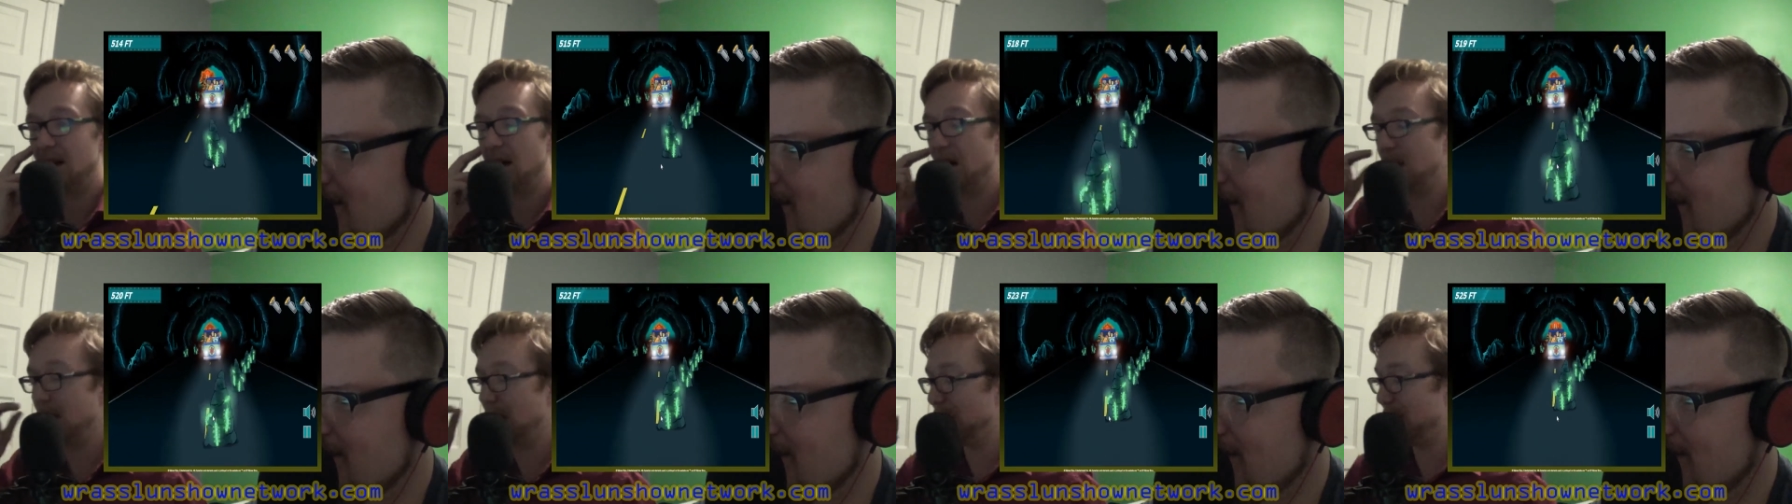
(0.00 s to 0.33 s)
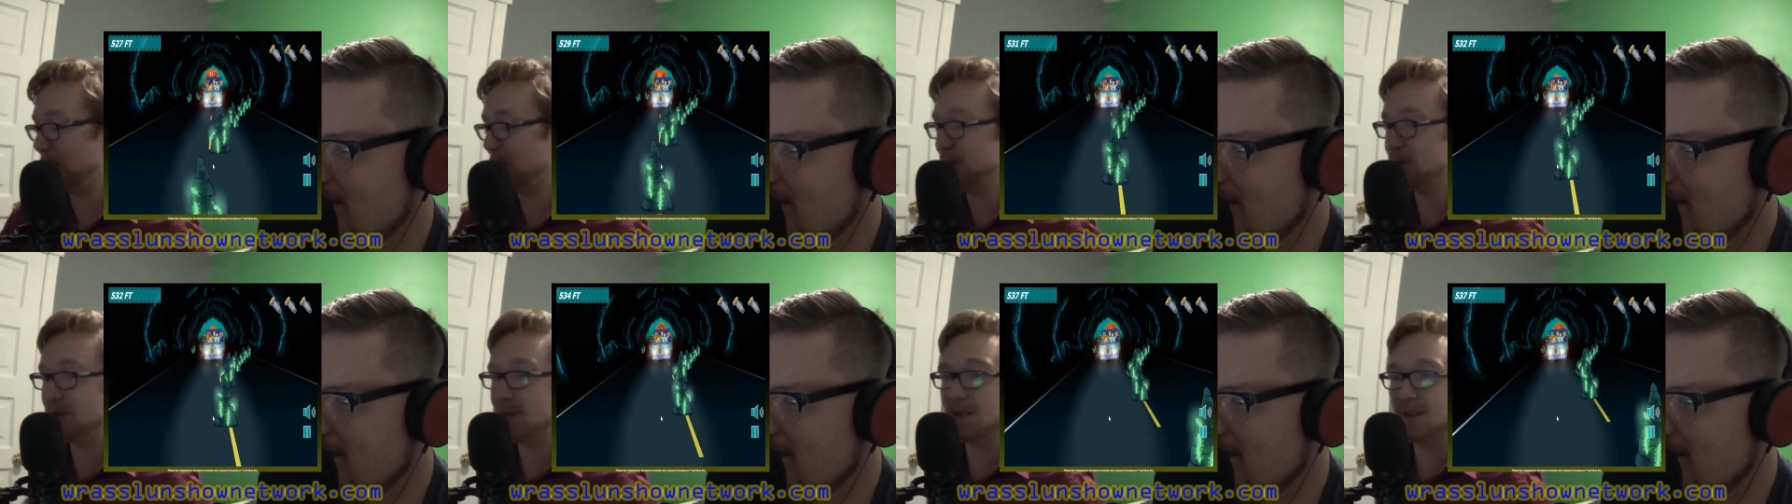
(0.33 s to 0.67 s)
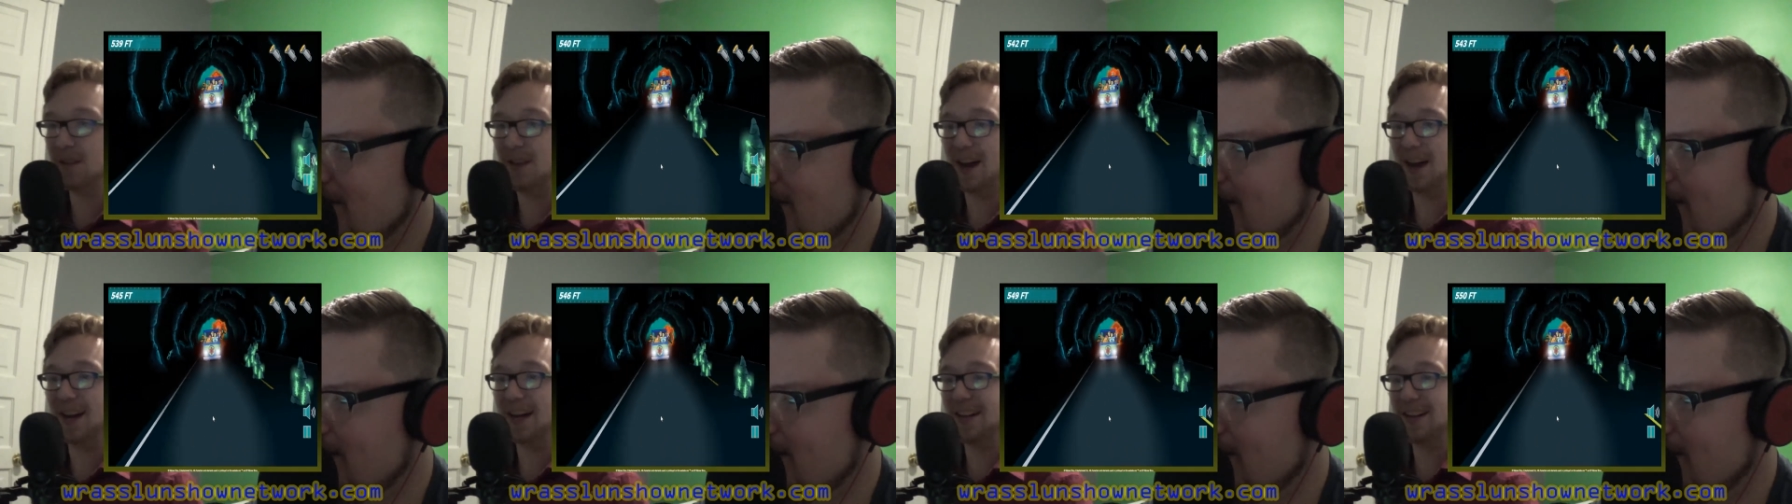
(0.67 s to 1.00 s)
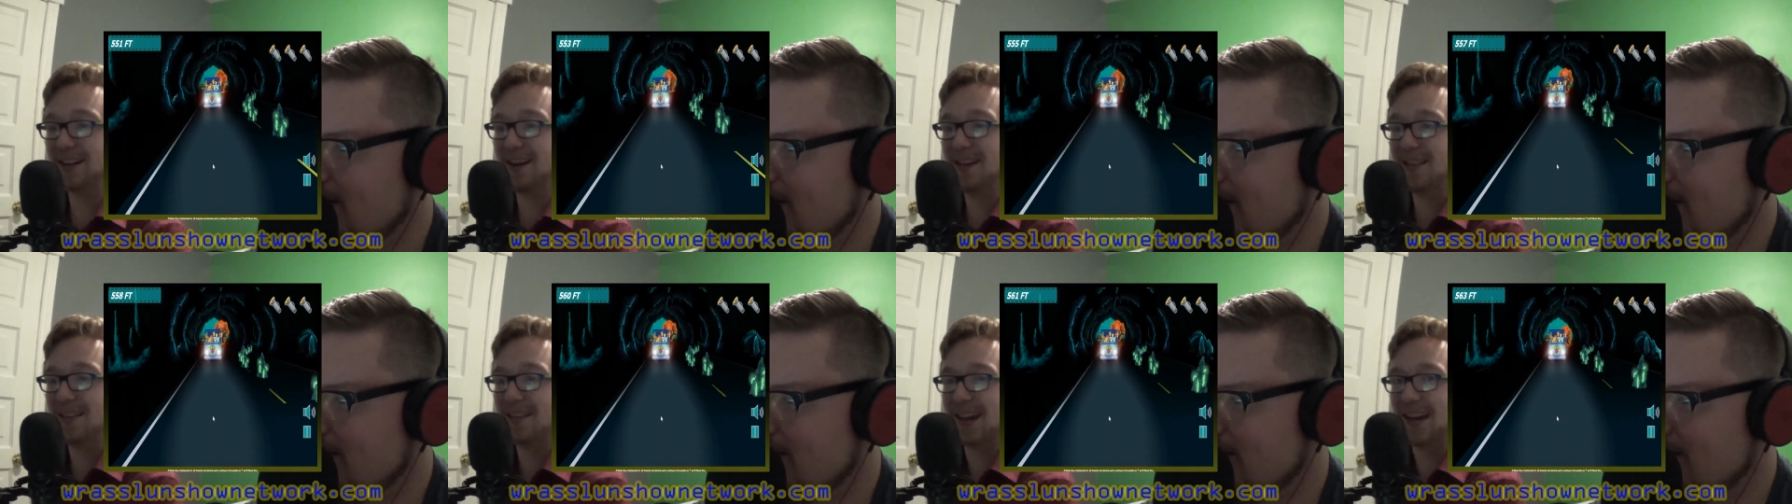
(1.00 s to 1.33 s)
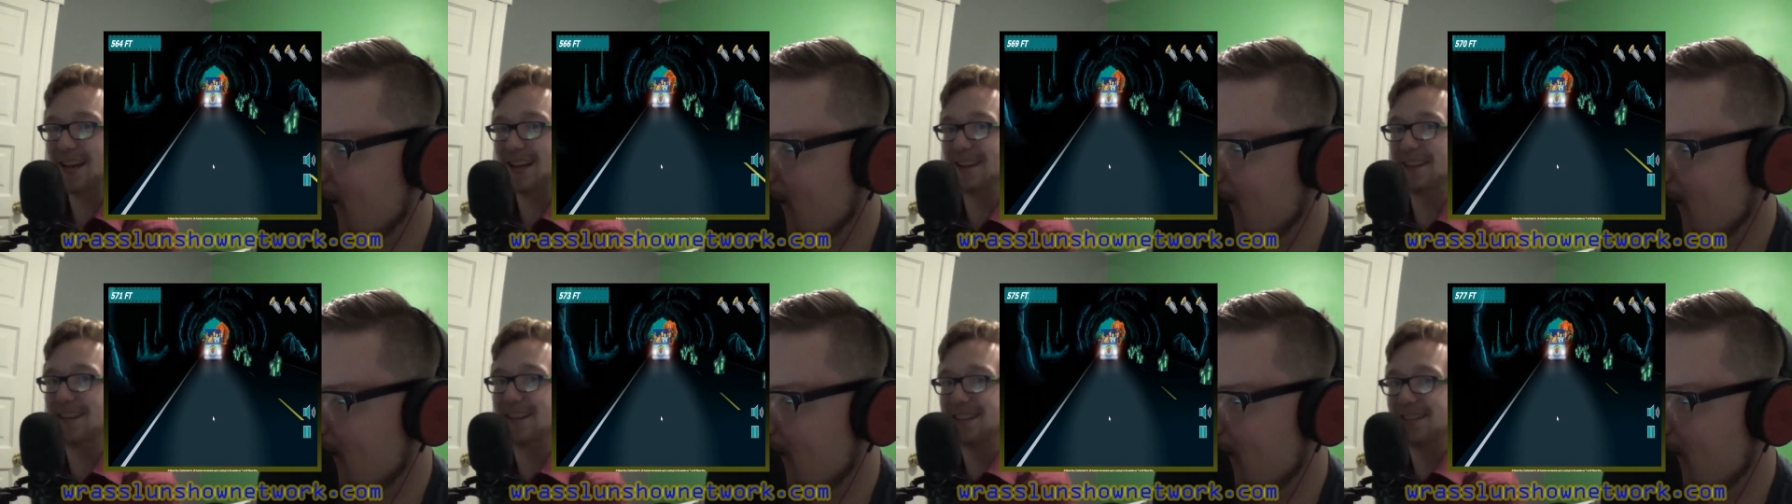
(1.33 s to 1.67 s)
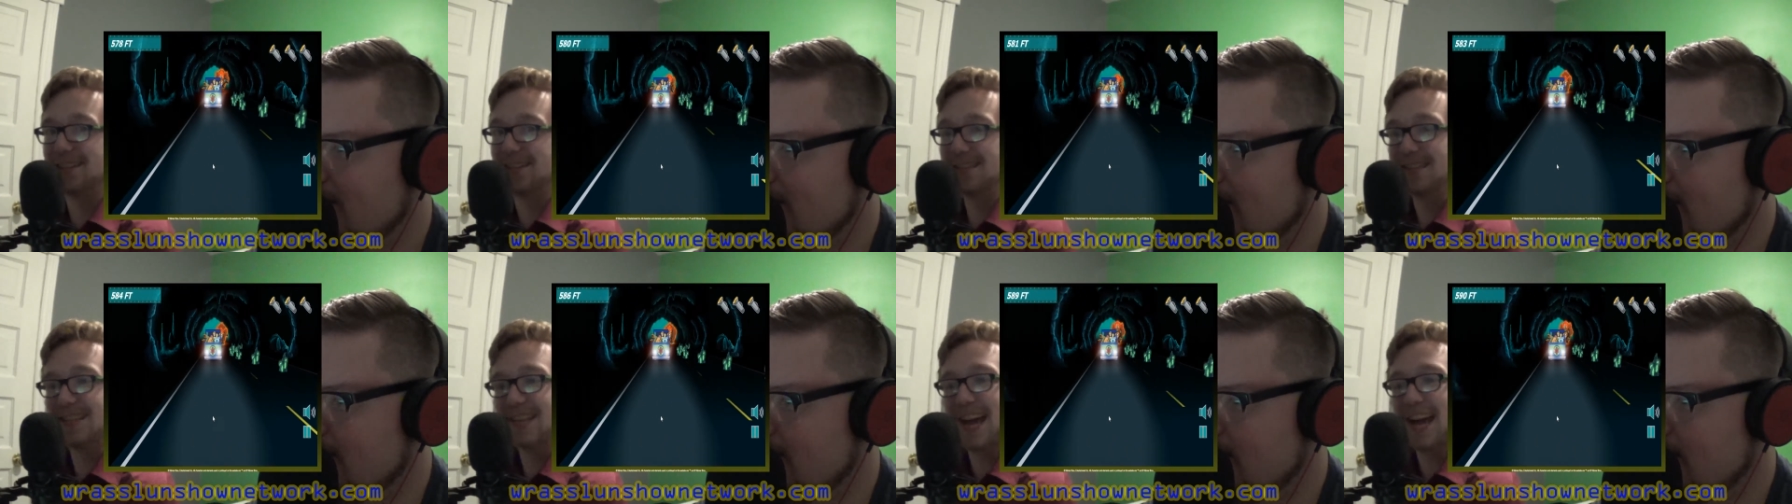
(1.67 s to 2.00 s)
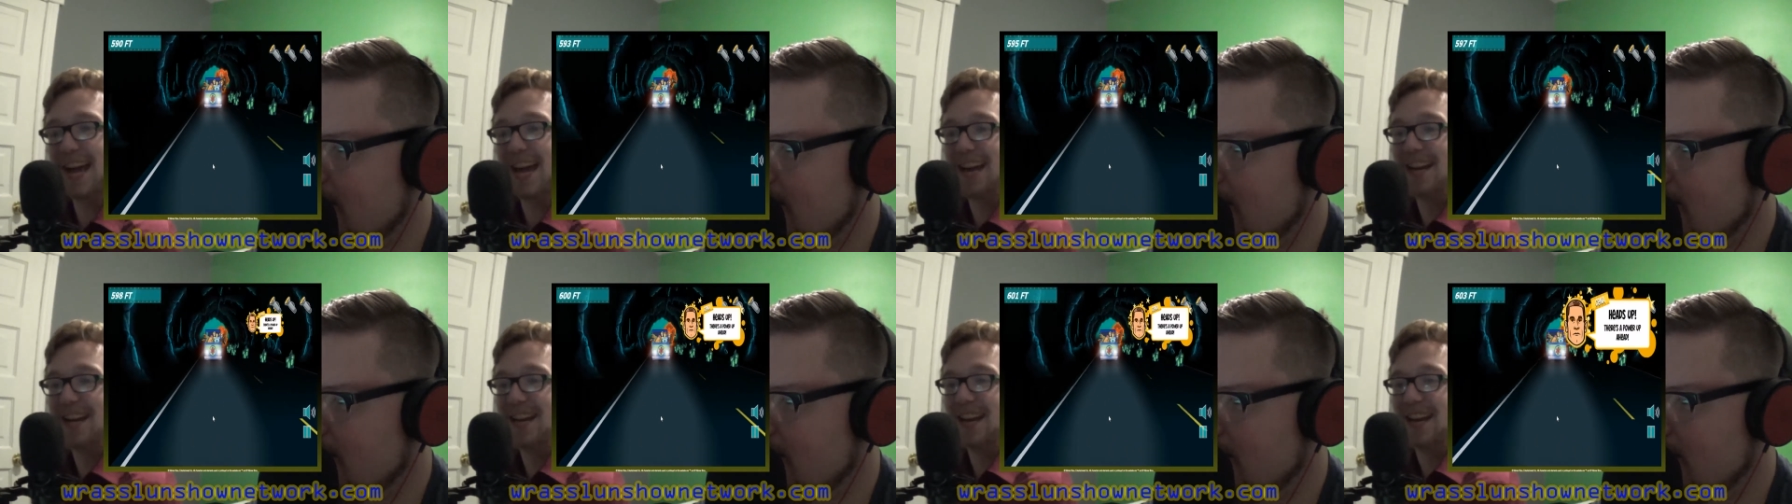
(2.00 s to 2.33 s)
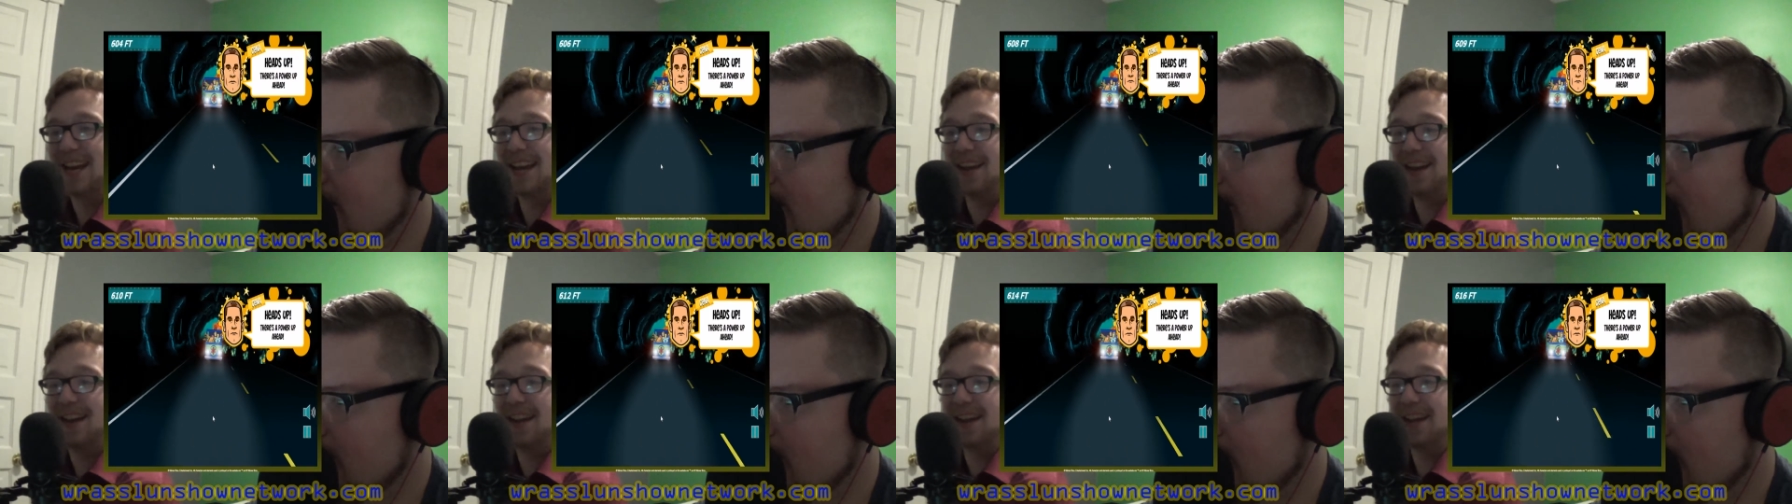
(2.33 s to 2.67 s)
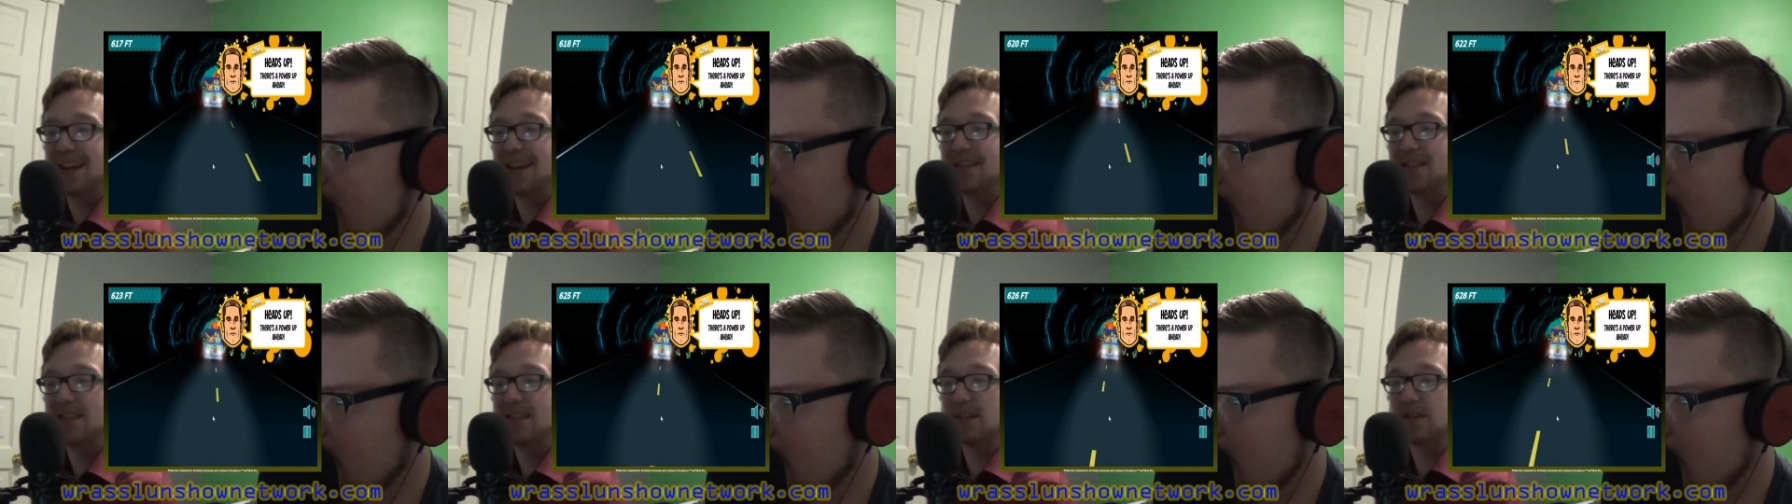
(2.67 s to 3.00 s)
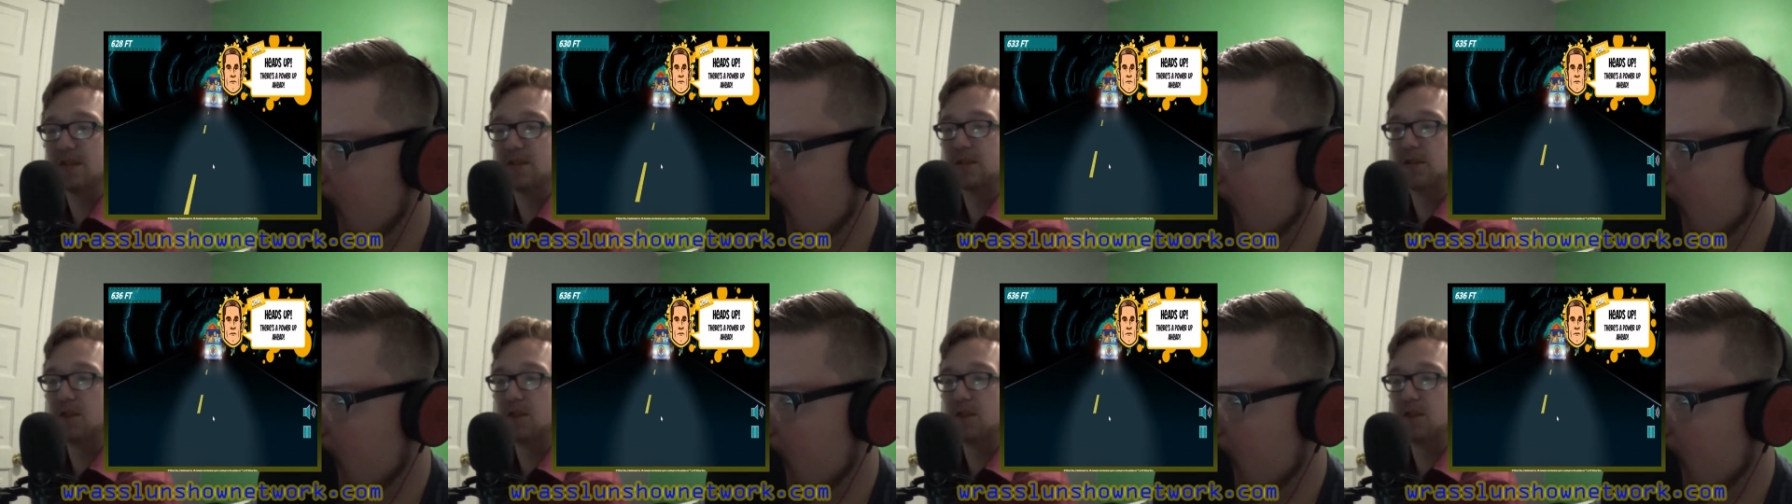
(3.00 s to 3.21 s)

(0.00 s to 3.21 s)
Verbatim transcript: Oh, there was a line that they said in this